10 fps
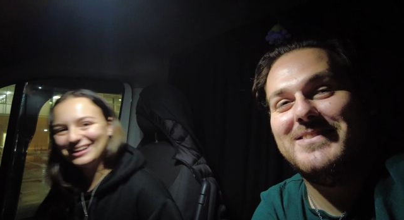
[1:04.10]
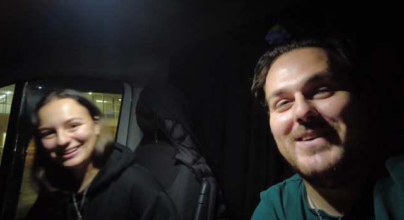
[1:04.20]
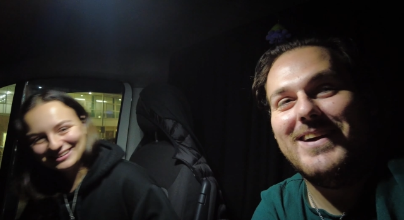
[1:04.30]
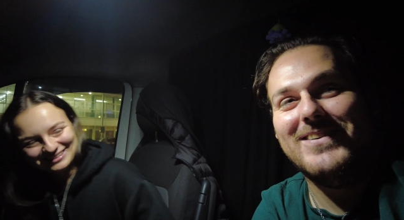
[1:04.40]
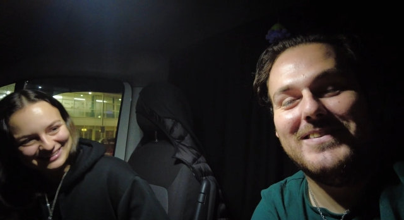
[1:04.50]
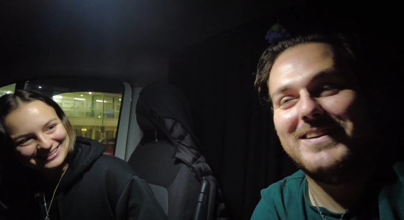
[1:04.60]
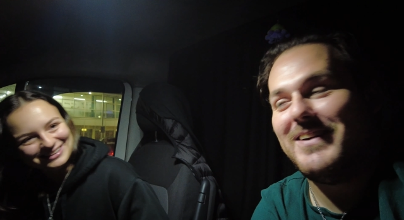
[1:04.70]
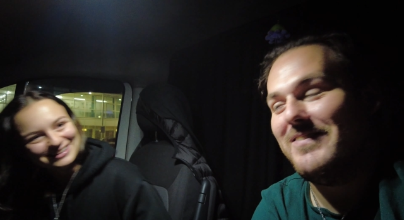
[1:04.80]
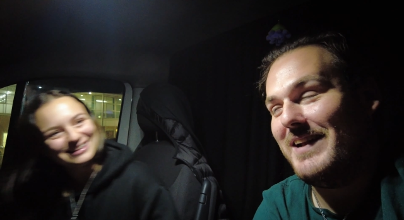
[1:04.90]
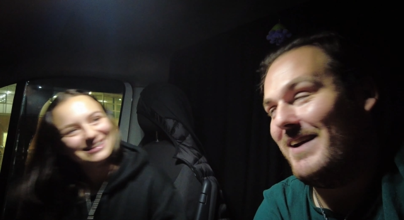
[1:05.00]
Speaker 1: is where it would have
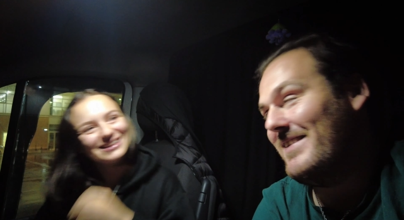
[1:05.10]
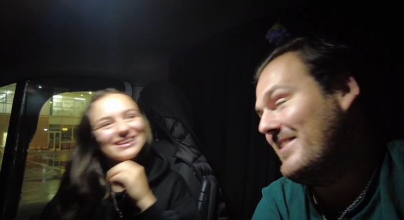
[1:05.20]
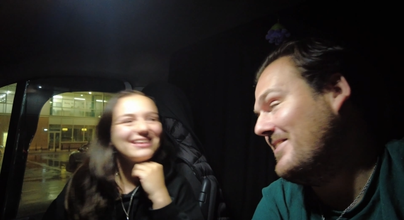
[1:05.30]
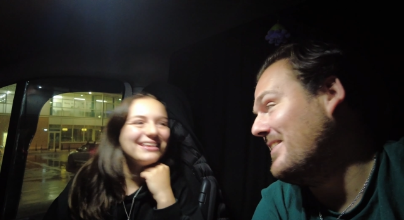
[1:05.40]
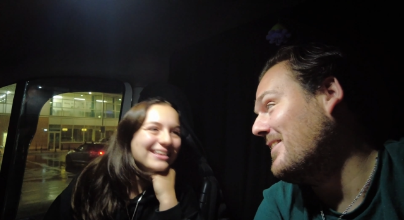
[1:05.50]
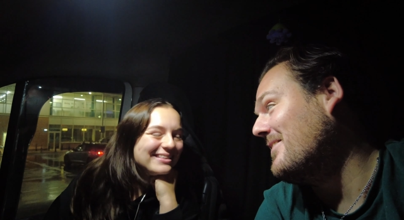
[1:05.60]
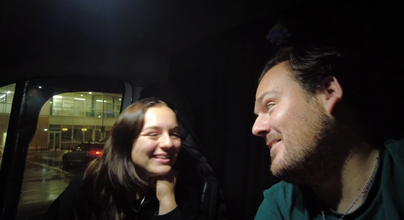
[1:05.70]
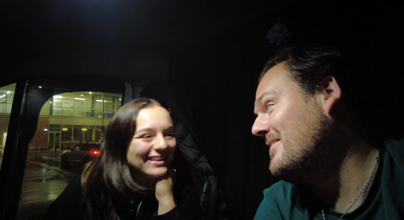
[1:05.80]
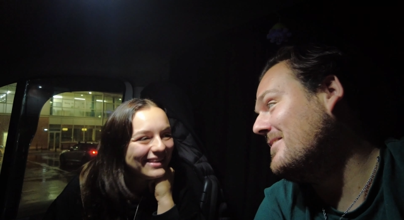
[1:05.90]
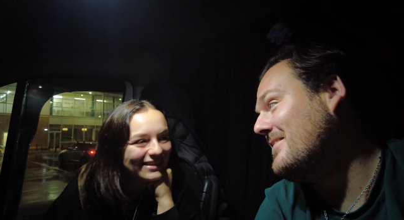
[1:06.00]
come in handy for you.
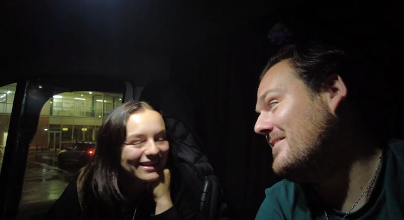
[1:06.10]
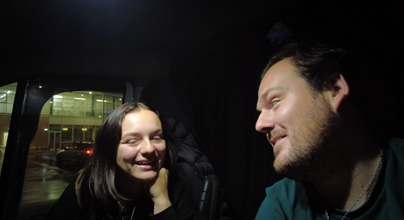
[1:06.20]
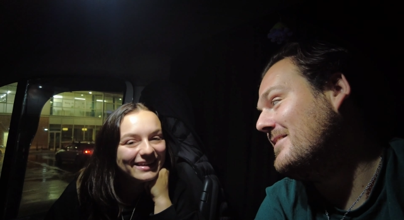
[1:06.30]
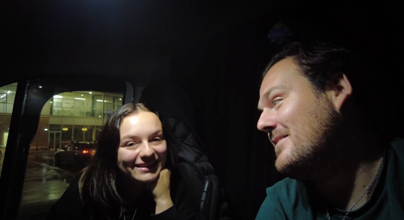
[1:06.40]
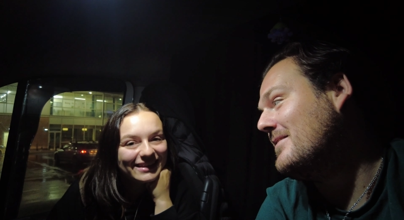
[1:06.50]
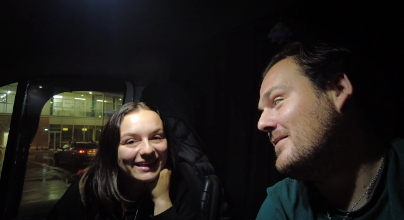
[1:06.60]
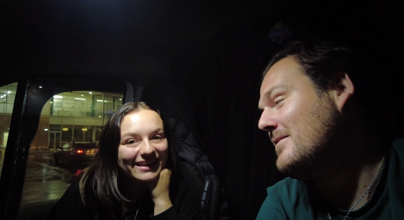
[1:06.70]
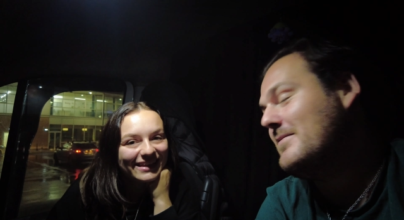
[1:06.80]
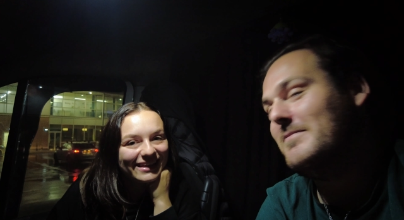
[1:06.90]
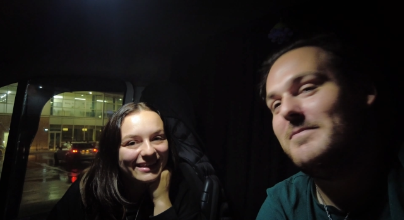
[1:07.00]

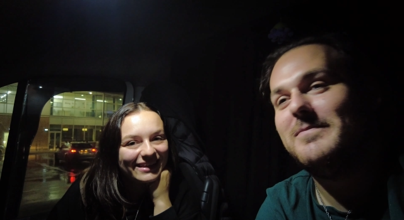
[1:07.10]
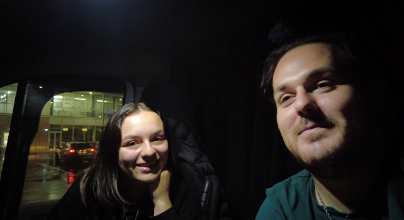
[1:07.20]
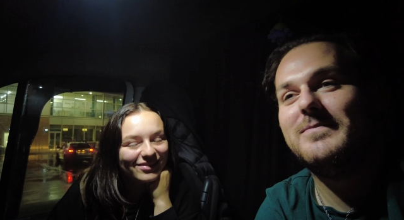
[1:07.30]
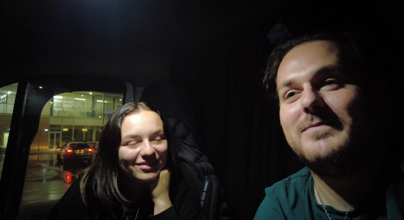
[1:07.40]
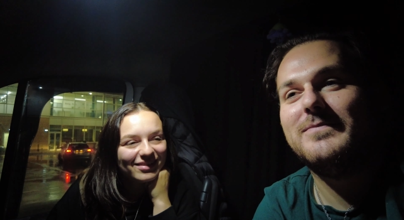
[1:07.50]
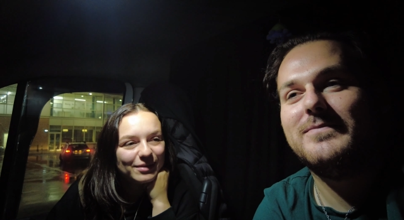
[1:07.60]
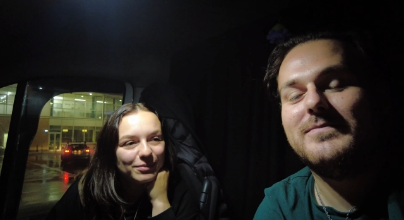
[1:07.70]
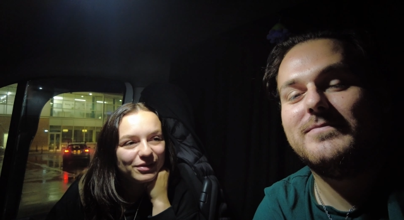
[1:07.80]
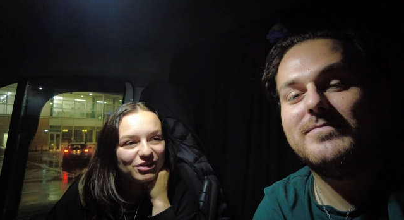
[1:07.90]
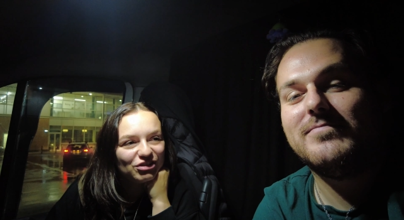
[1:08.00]
Speaker 2: Yeah, can
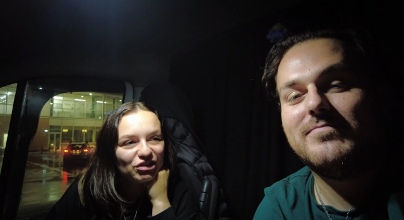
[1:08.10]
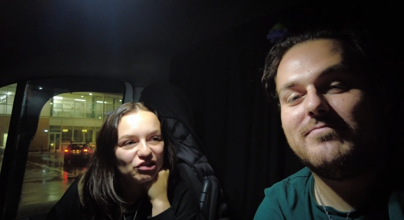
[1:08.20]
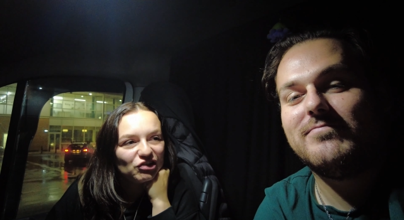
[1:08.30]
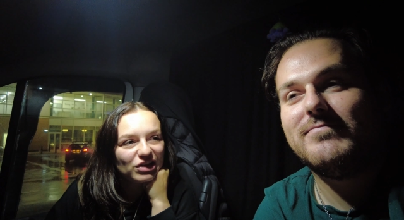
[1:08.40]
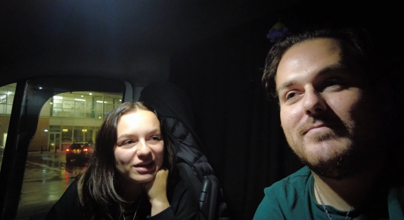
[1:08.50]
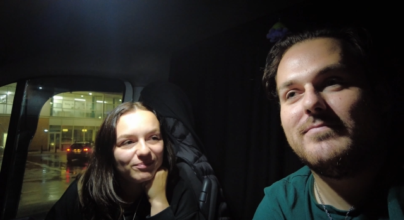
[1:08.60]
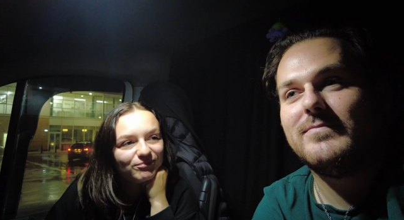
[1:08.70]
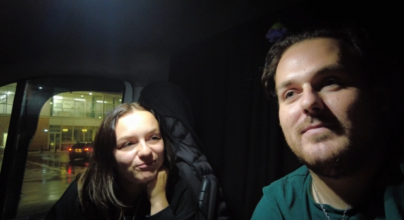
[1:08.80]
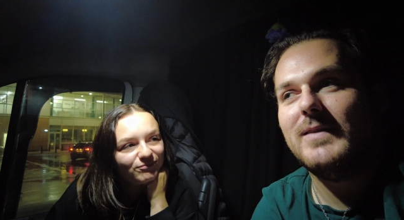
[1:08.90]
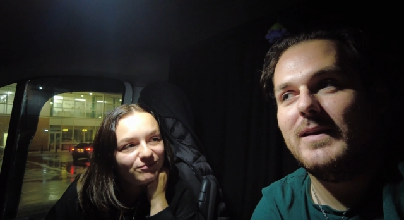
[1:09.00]
sleep on the journey.
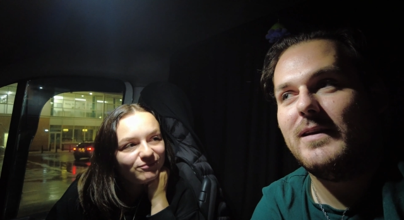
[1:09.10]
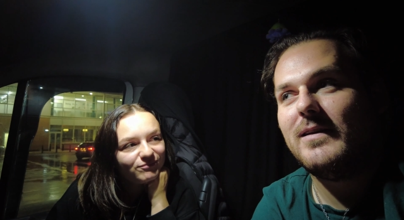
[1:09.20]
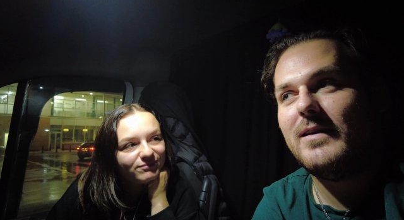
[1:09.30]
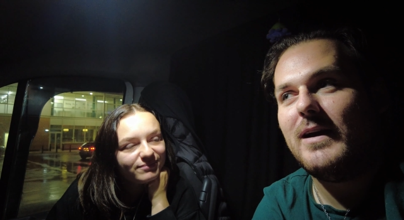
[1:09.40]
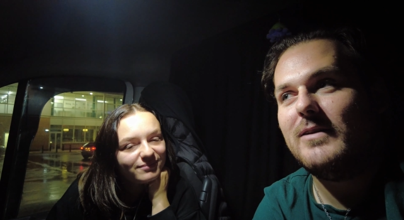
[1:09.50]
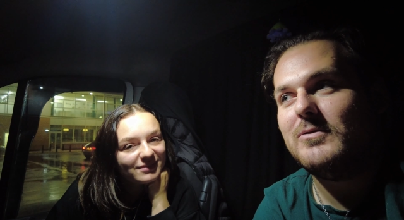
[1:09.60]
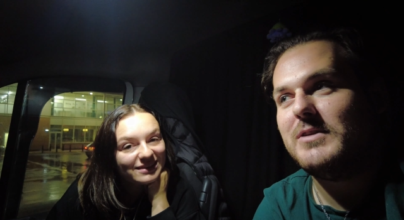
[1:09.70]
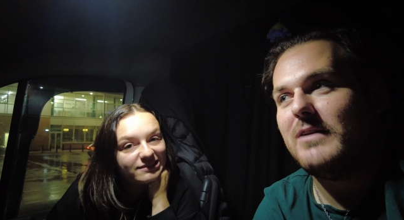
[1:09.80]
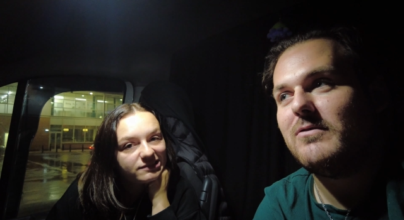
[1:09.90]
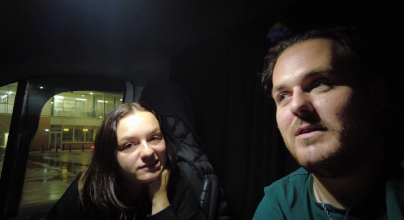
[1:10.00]
Speaker 1: Yeah, I don't
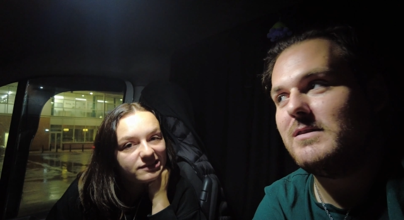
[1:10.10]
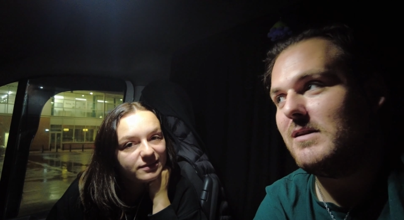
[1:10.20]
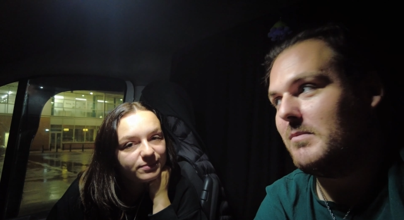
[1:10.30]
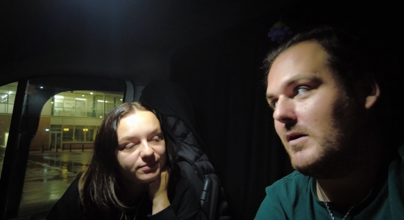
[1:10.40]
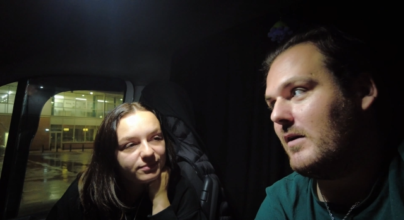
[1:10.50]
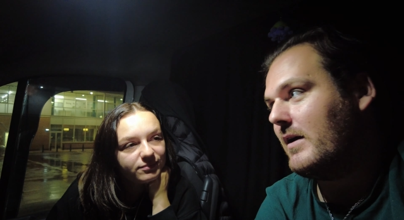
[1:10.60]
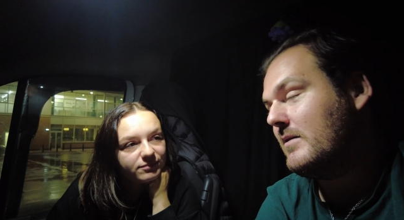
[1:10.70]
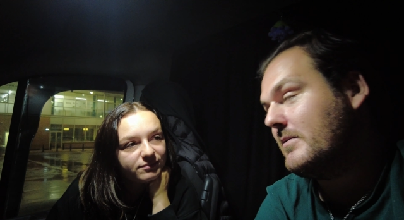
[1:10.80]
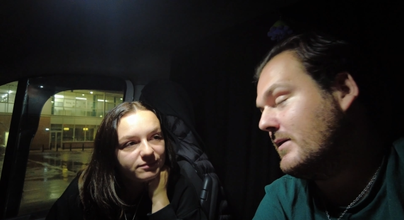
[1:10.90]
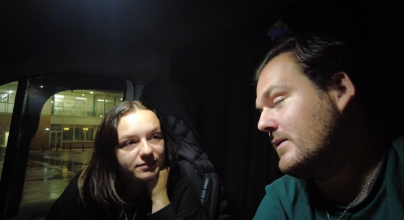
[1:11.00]
generally sleep a lot
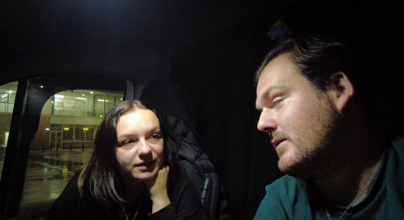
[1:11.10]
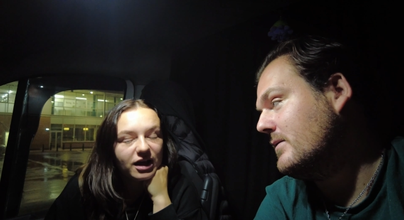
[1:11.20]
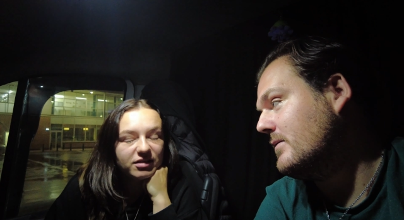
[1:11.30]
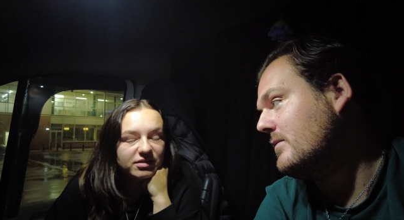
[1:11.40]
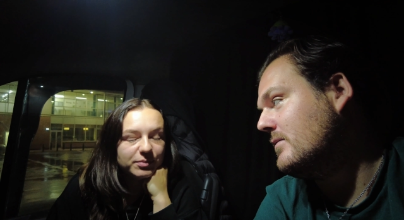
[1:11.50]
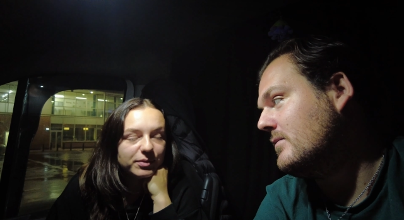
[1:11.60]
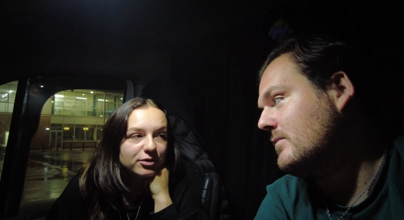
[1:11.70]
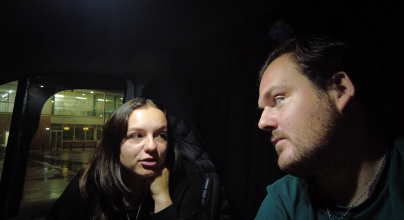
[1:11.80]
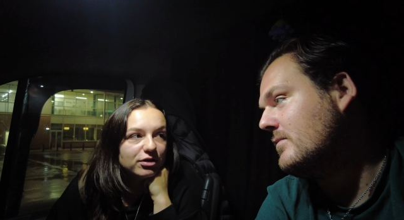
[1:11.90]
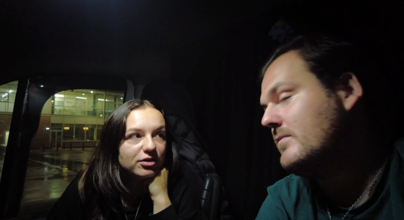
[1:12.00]
anyway.
Speaker 2: I'll sleep on
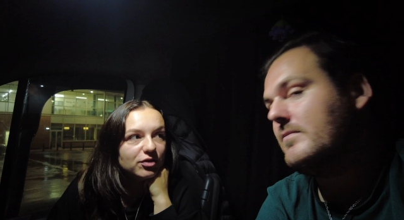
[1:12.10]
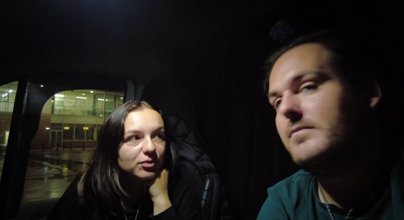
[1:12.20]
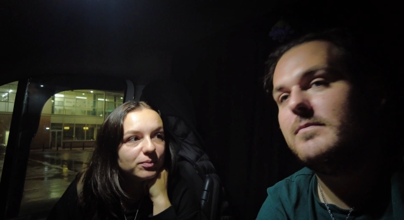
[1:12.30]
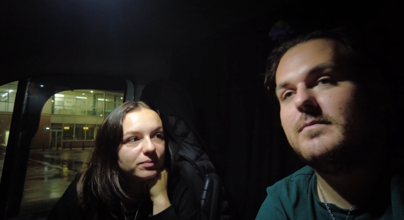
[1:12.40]
the journey too.